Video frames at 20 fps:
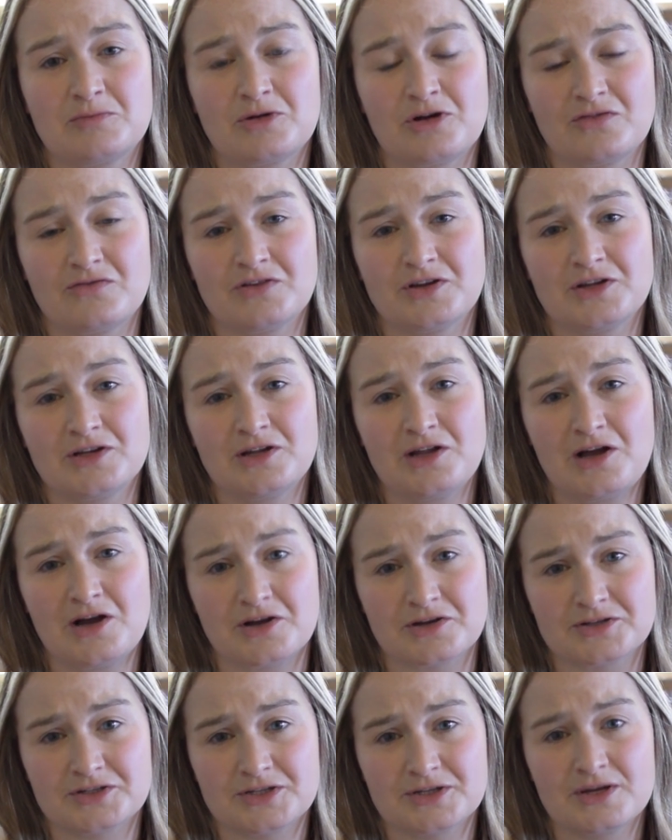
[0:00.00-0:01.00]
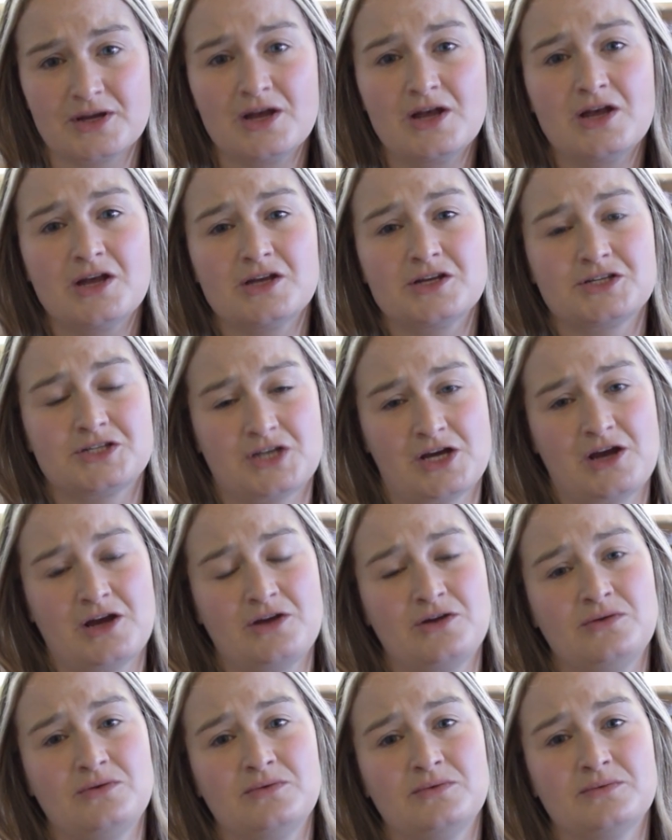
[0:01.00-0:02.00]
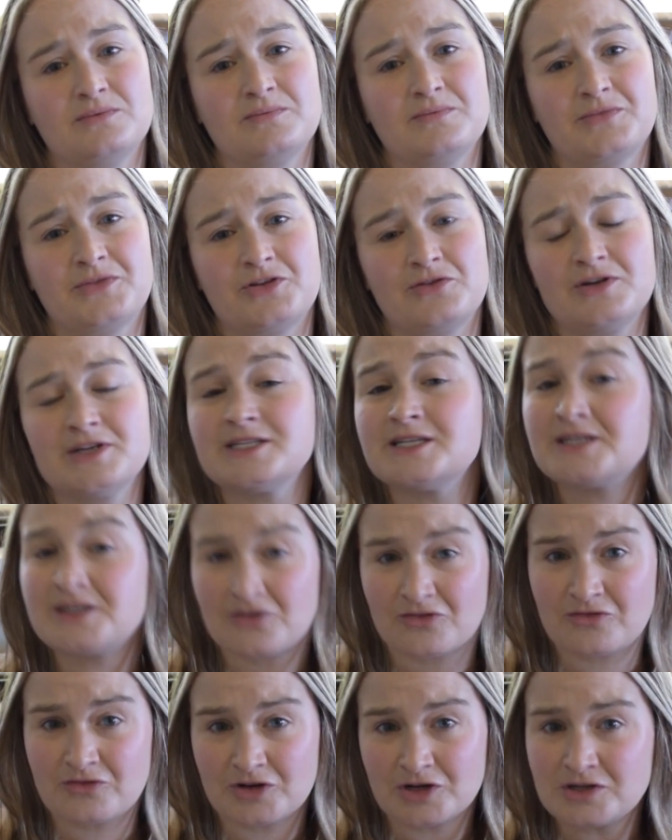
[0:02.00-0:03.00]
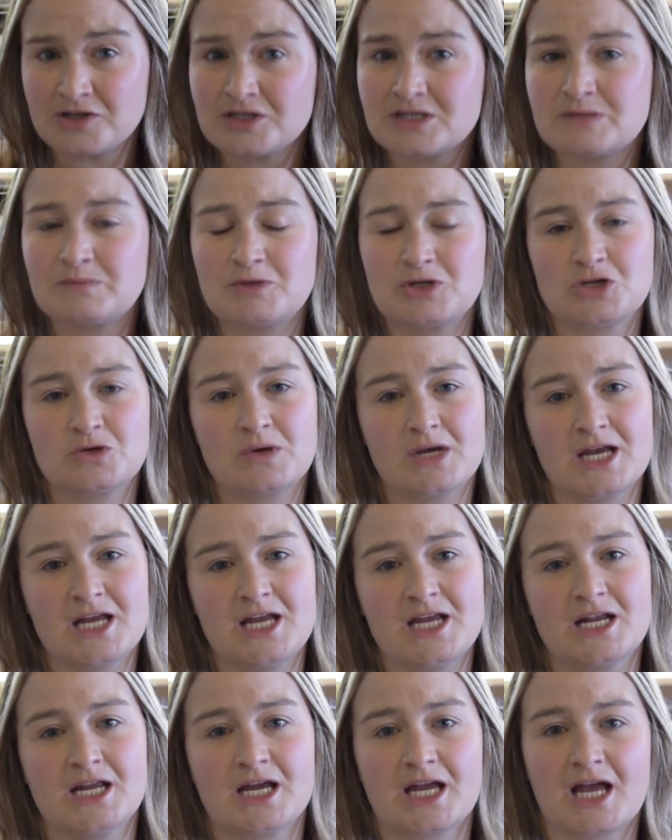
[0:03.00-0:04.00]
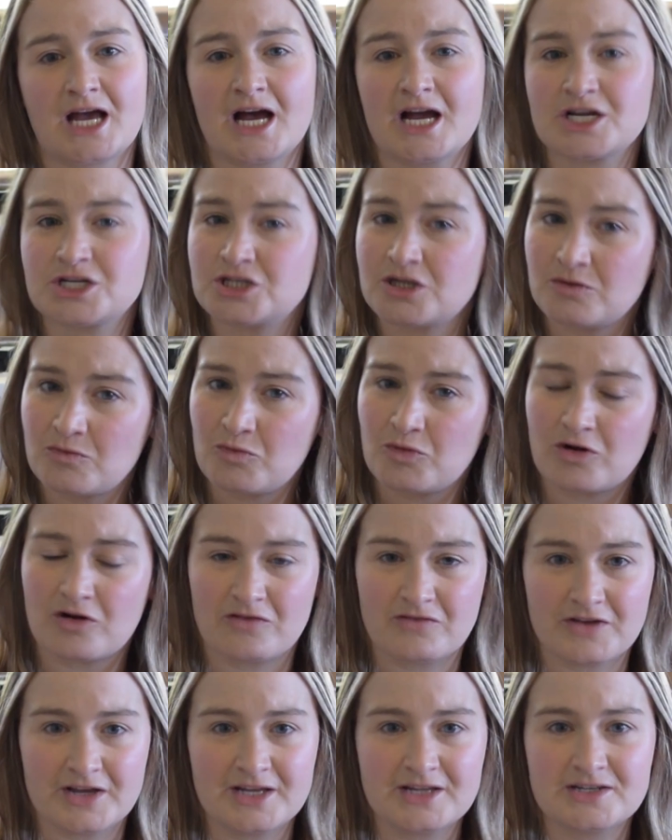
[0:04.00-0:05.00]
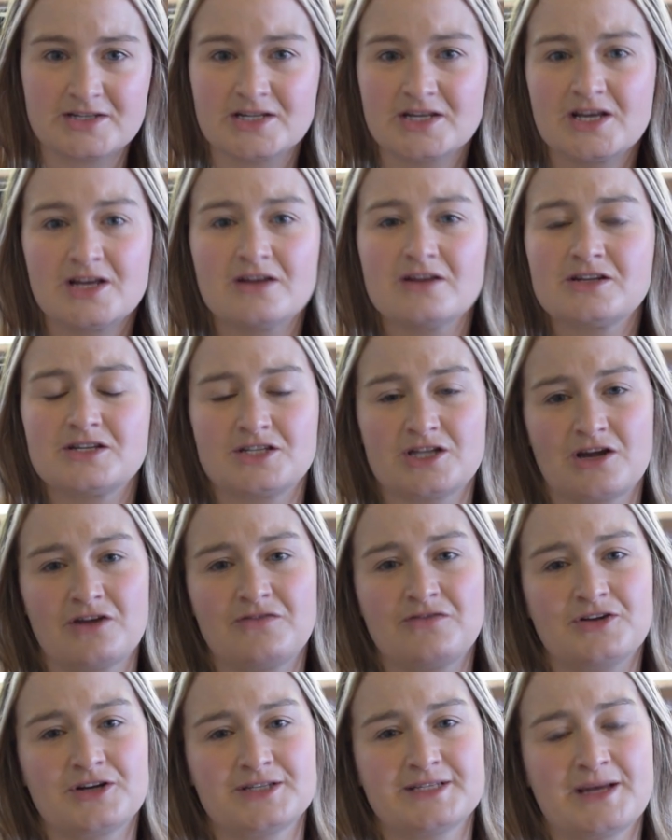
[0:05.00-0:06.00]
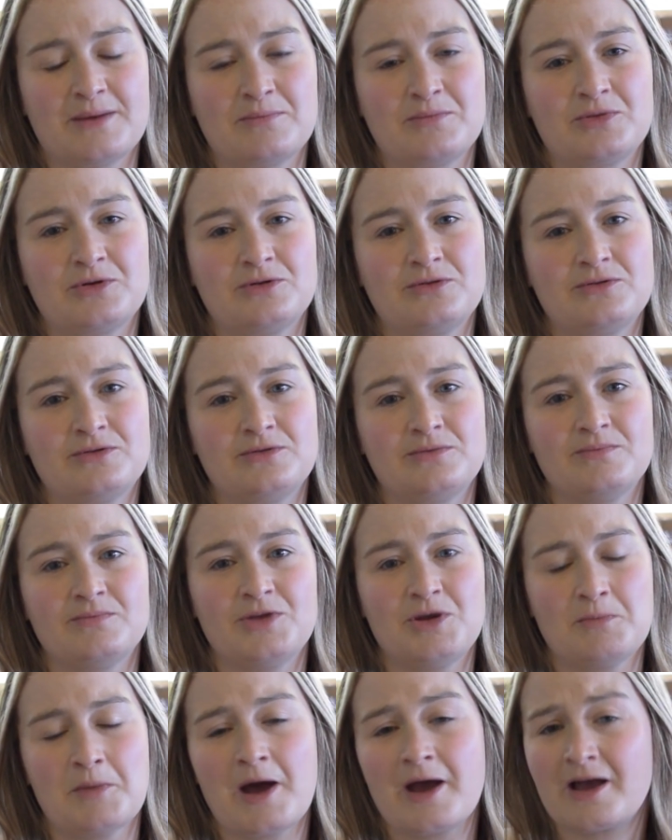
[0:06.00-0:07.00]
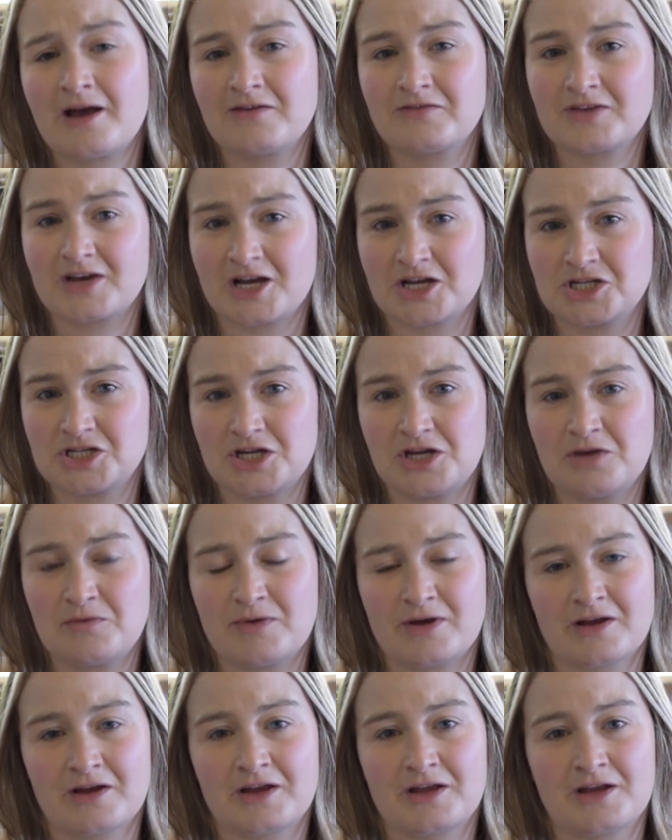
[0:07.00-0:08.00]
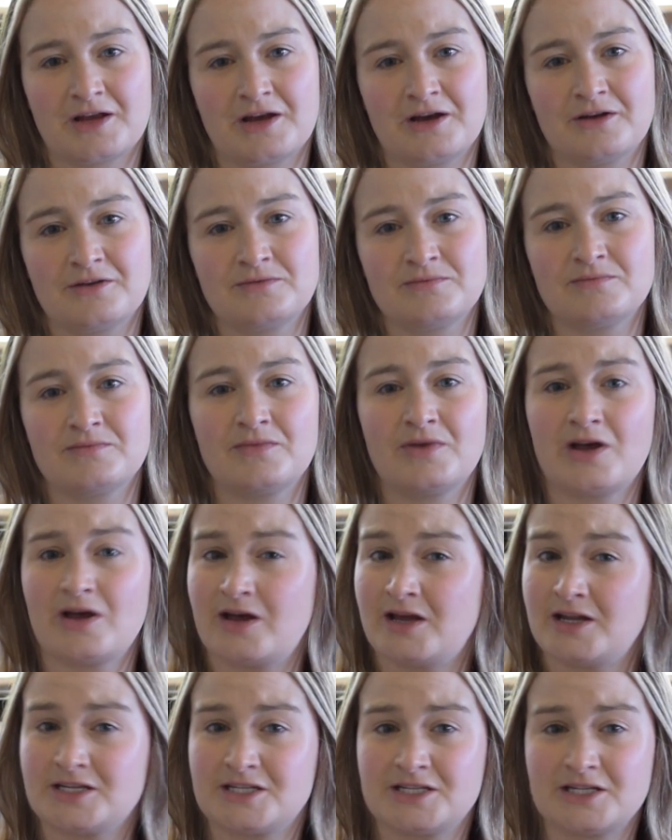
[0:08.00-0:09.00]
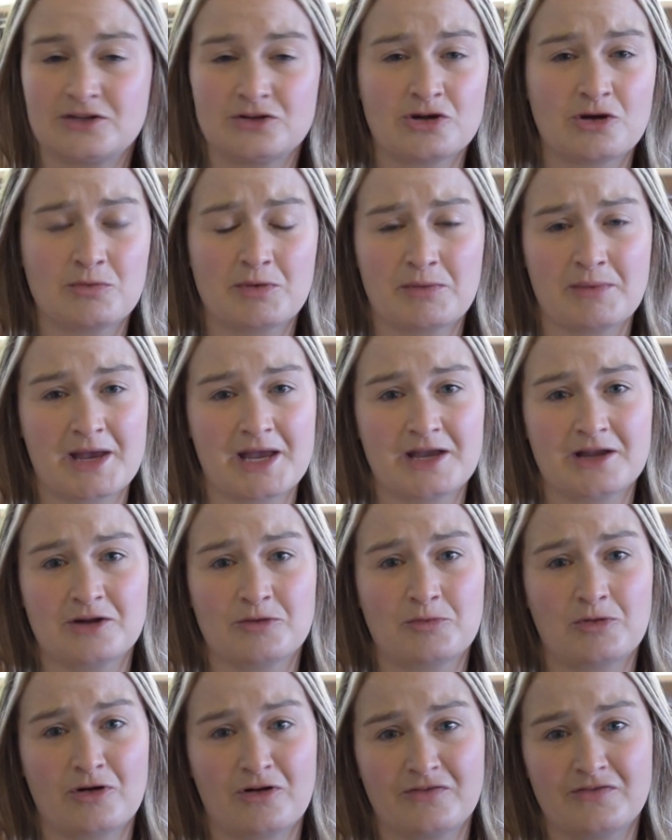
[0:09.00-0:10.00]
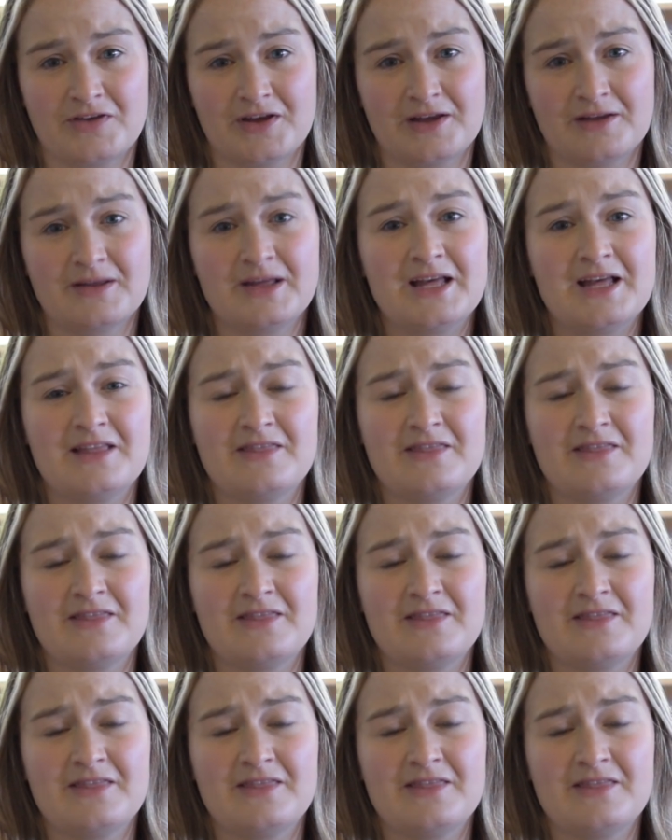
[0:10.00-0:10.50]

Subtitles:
profit and loss. So there is a difference between cash and profit. So for example, you might have cash in your bank account and still not be making a profit.